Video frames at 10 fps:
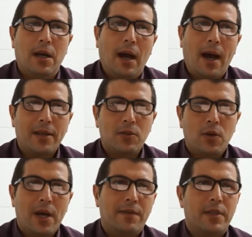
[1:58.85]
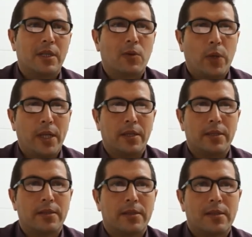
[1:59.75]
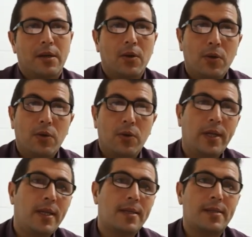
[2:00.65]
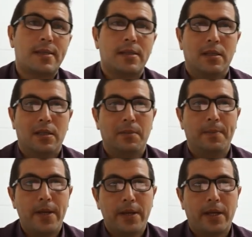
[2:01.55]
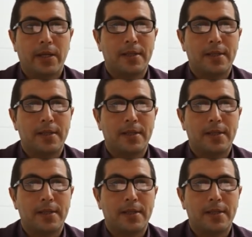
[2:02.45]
I do have an acquaintance who is American